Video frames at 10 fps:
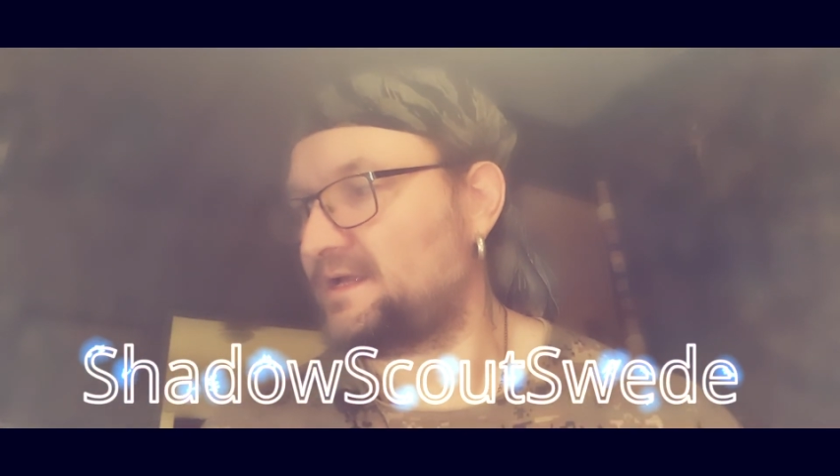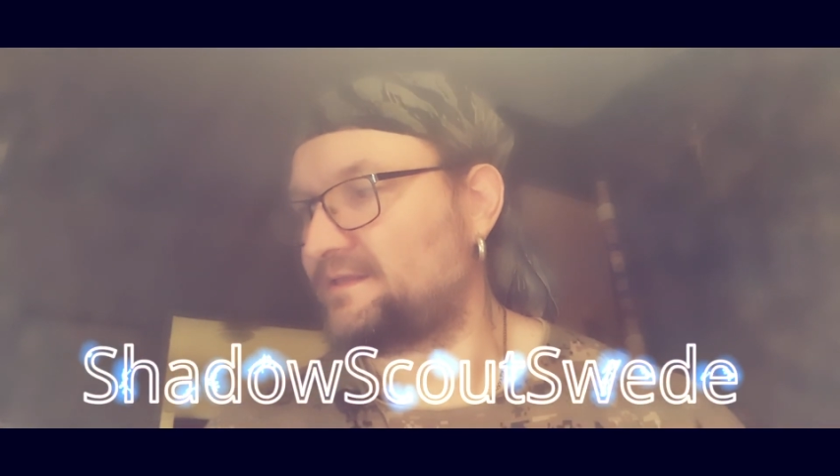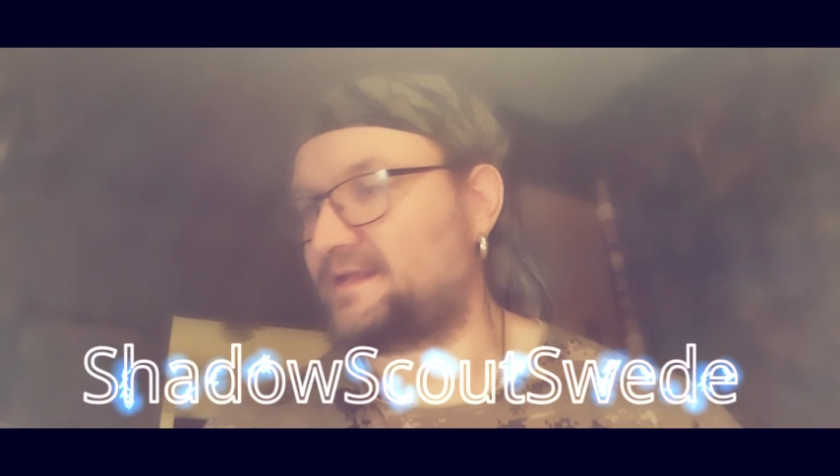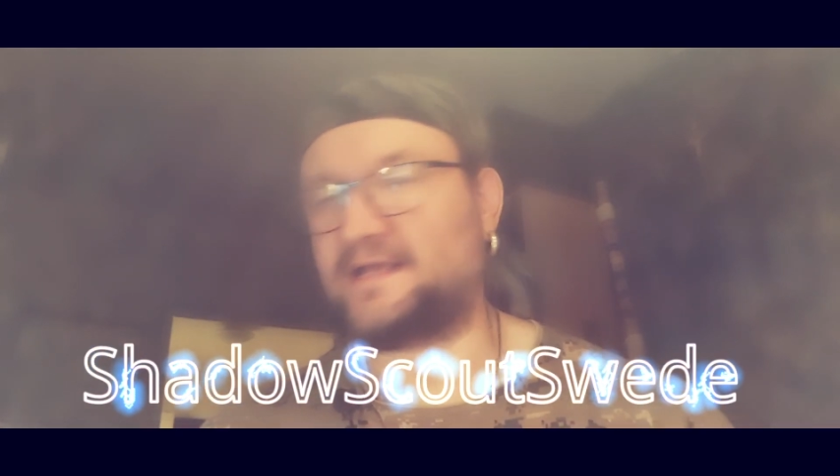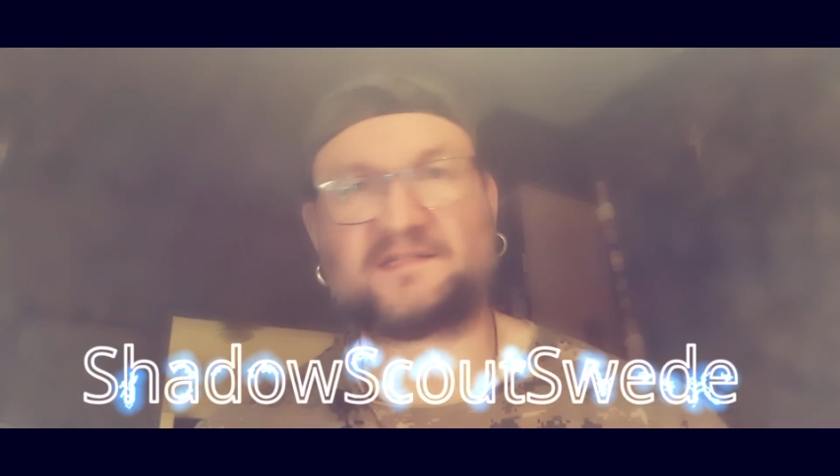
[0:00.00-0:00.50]

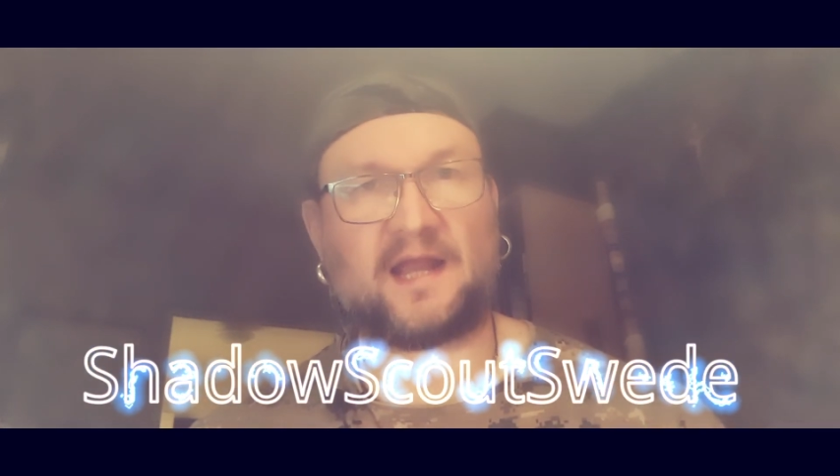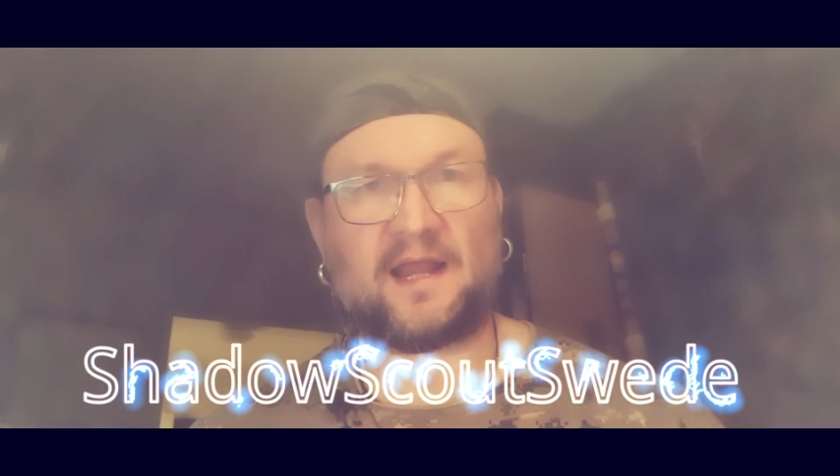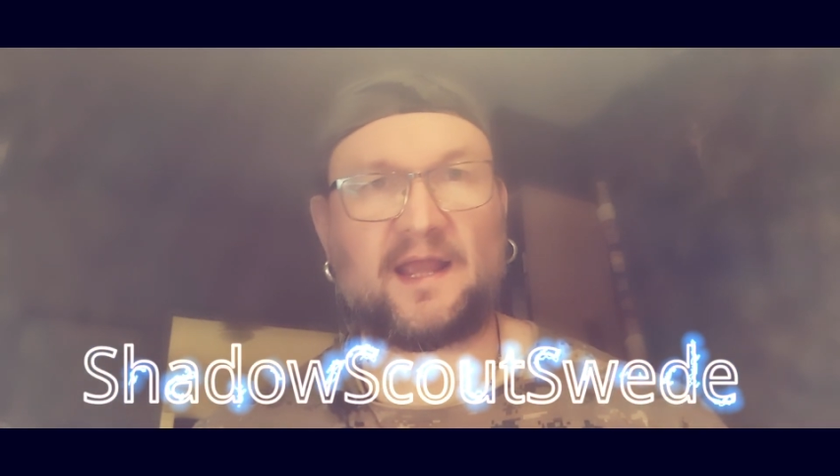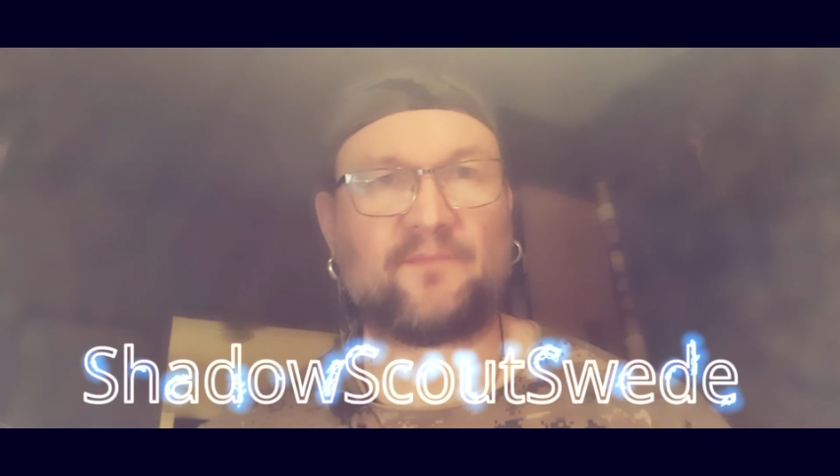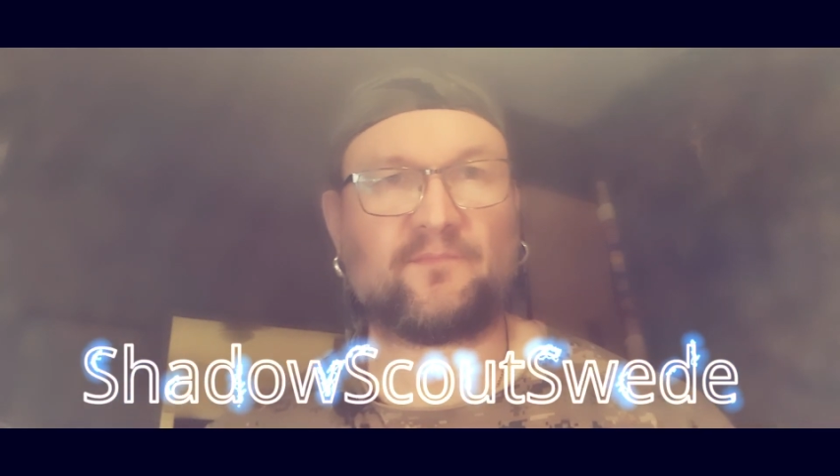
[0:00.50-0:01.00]
The next
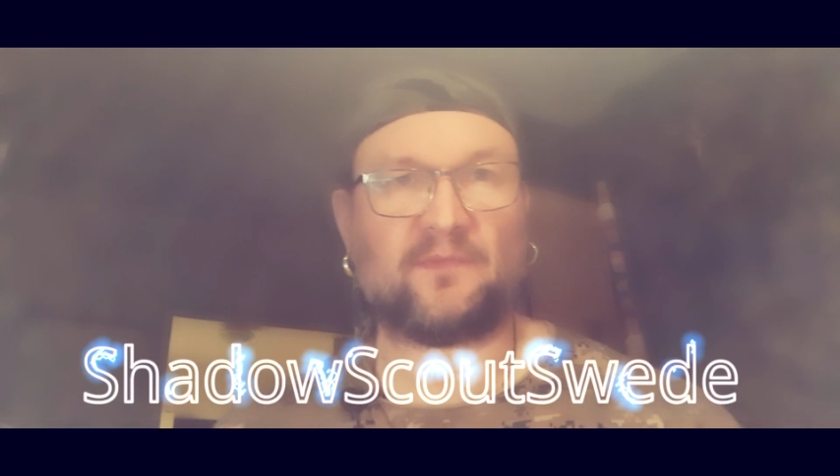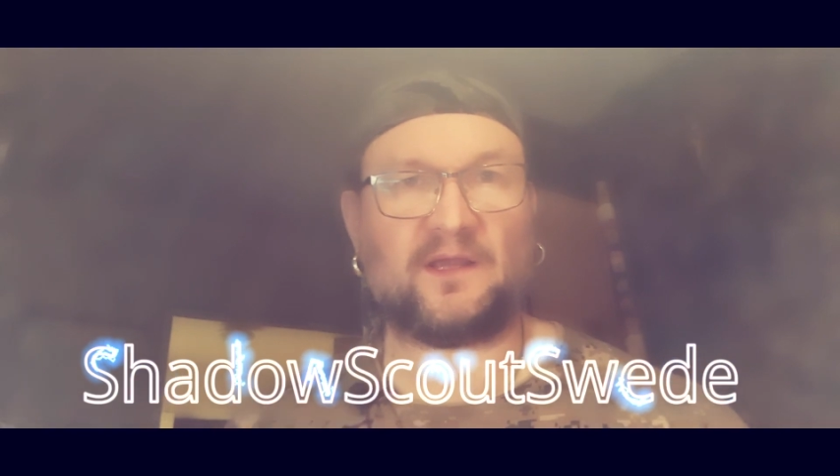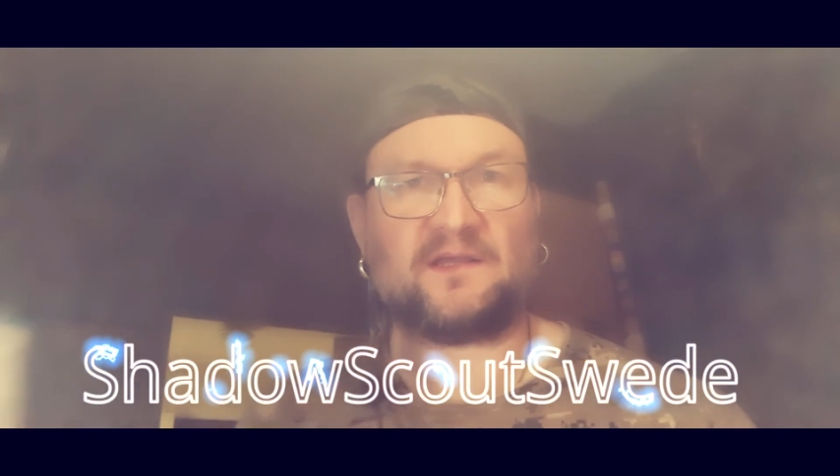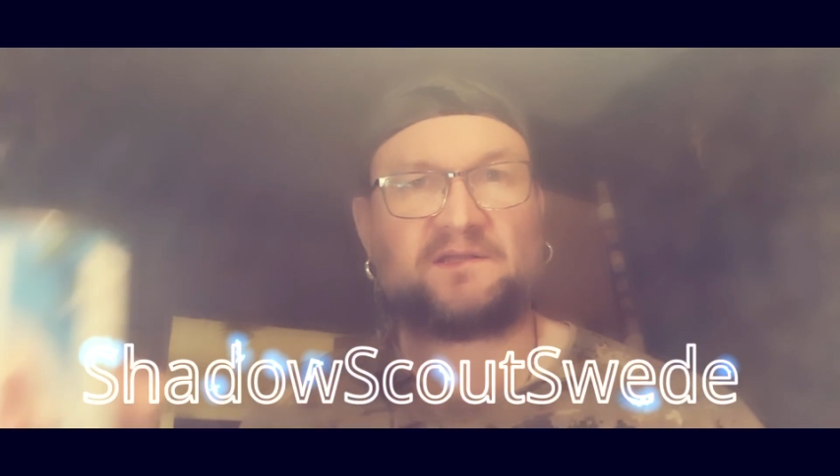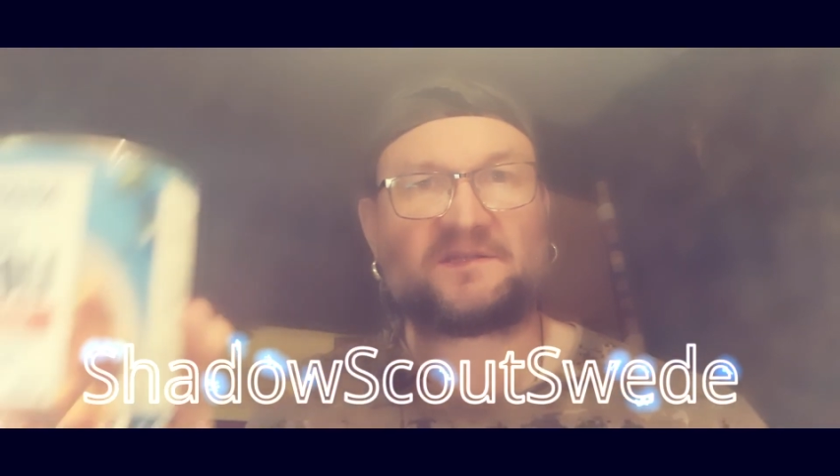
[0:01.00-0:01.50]
item
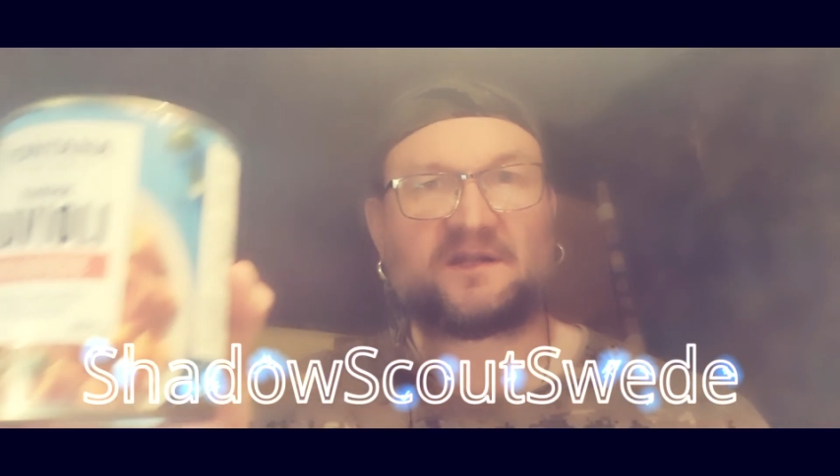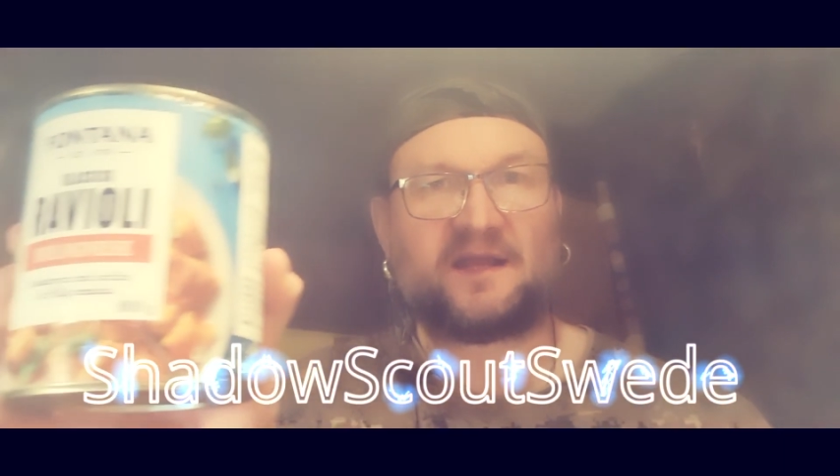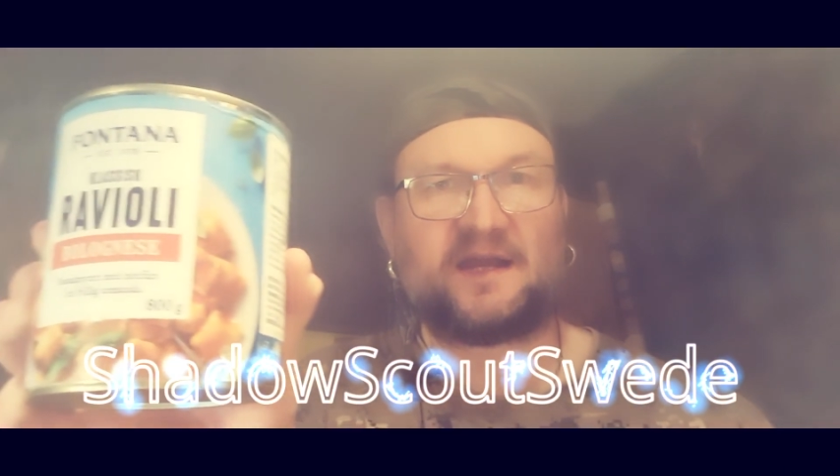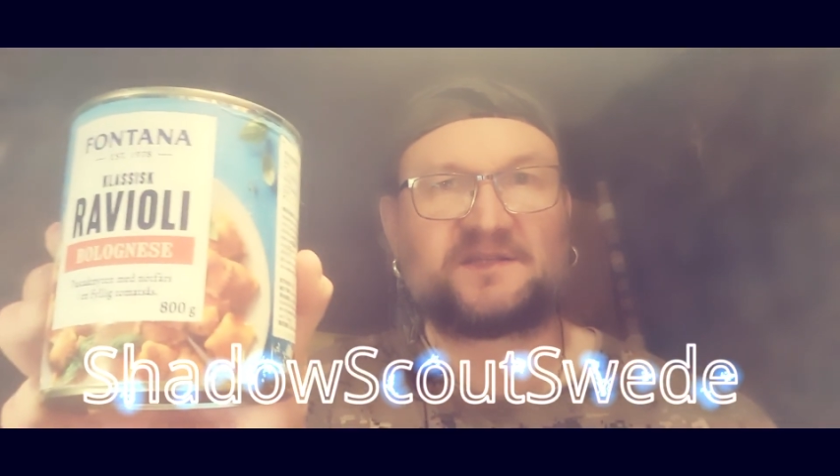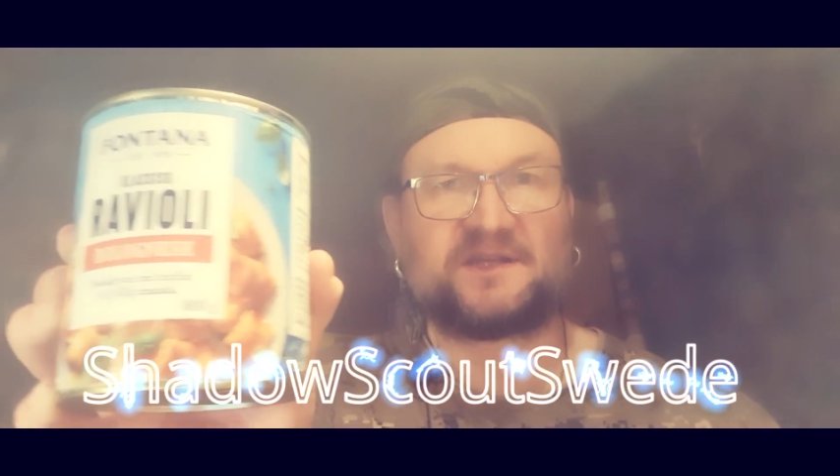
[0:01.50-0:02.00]
is
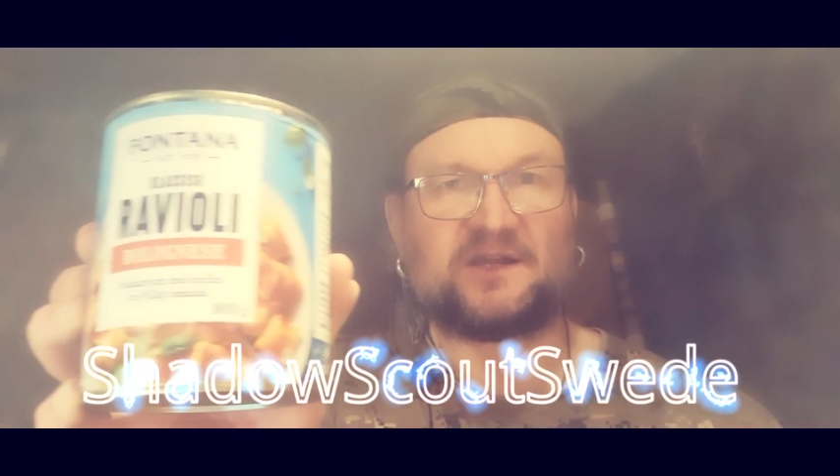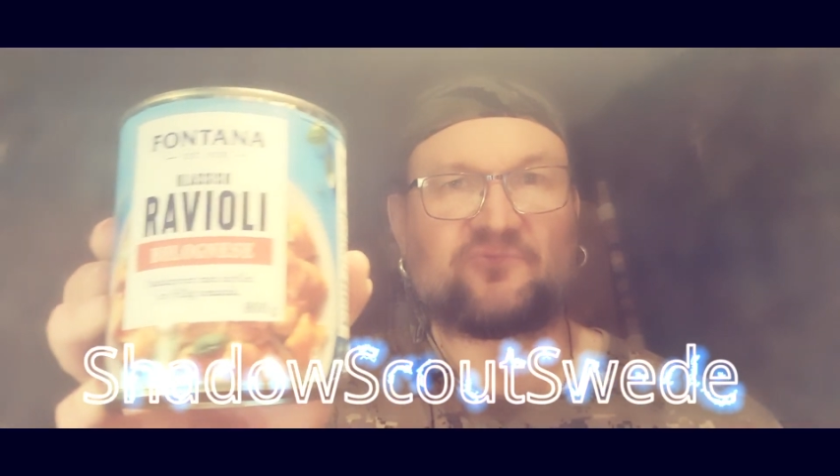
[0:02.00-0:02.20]
classic